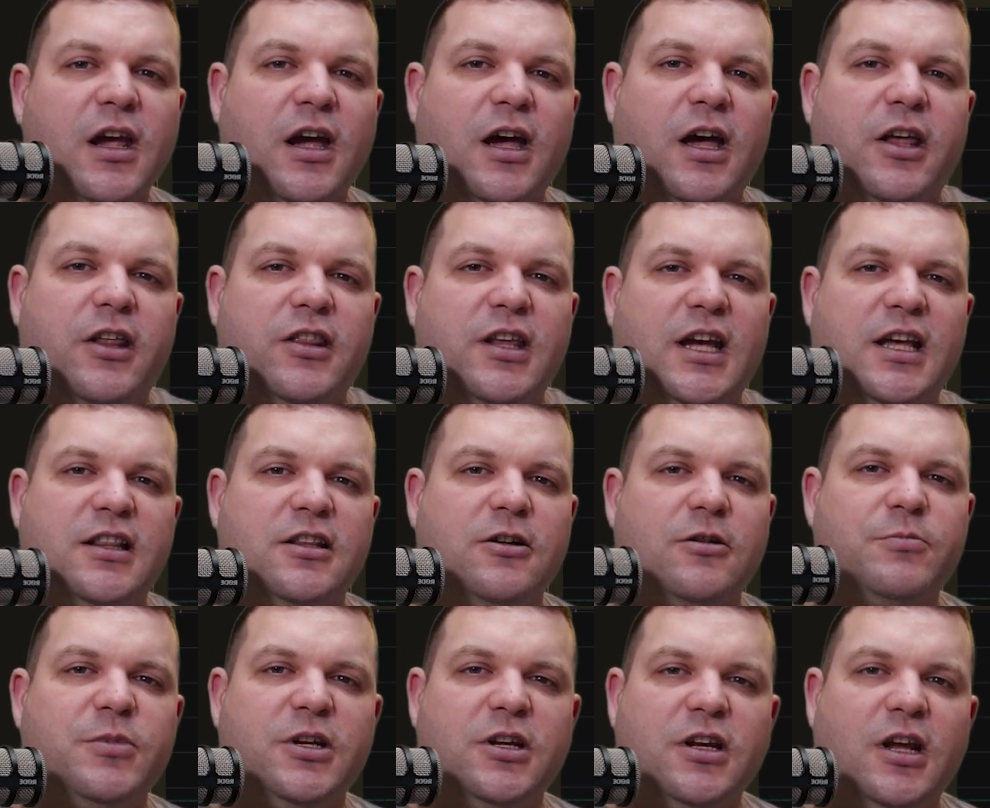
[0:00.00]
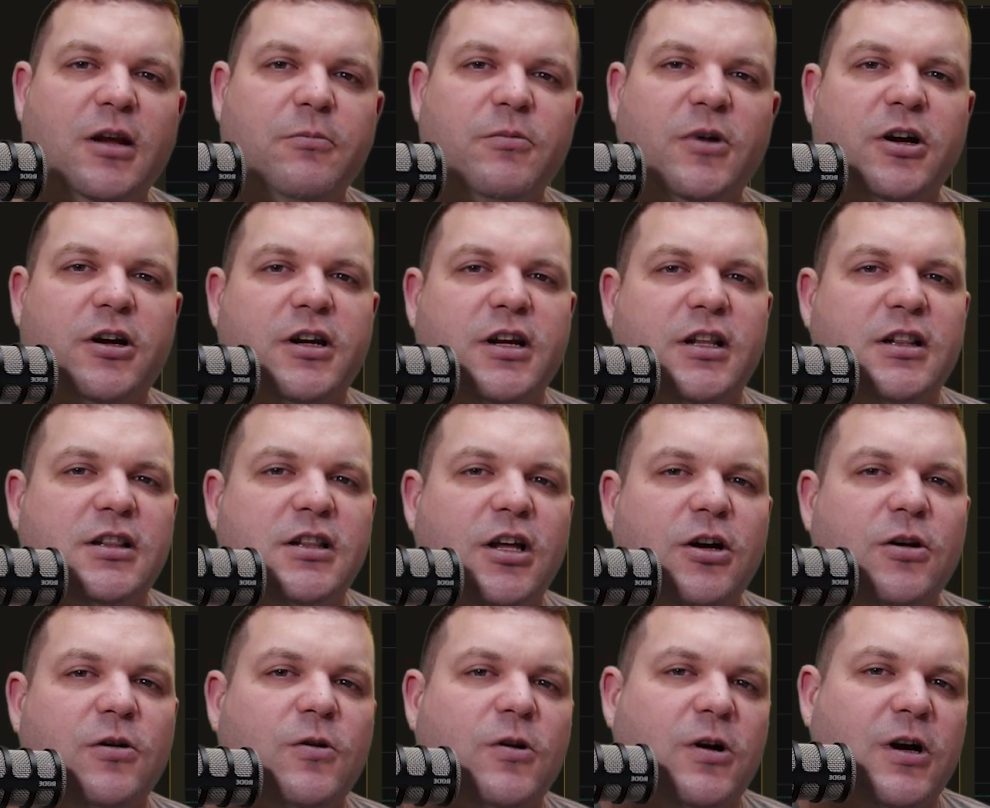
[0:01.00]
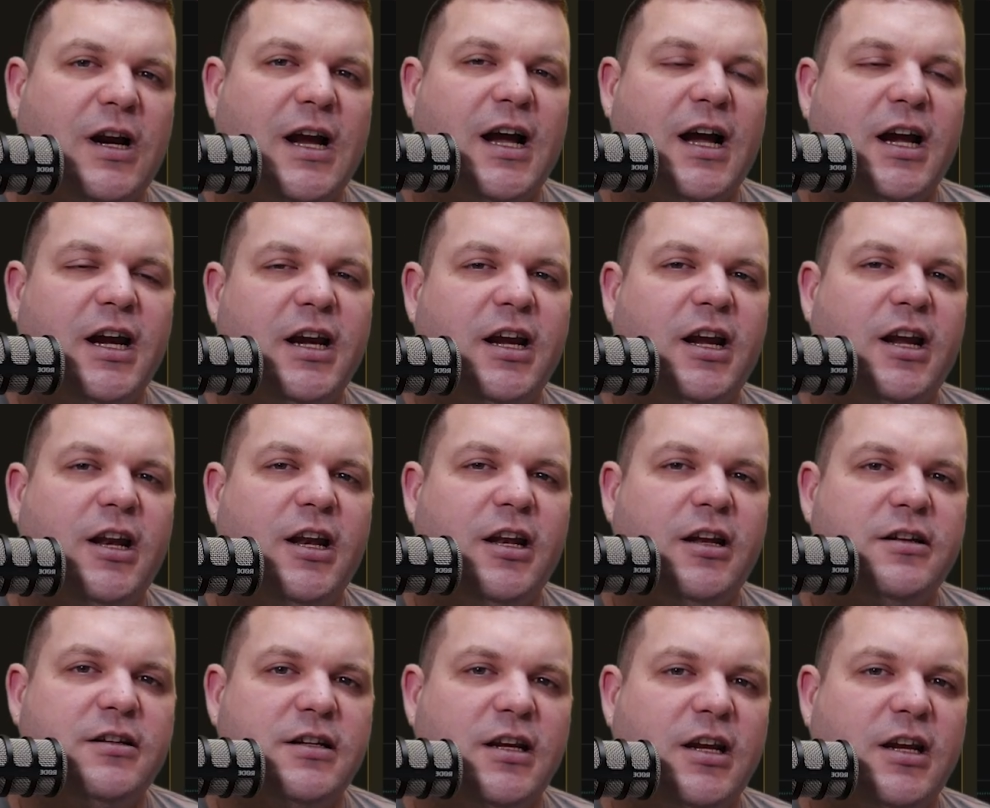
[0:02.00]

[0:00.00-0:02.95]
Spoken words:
that there'll be a market low or high and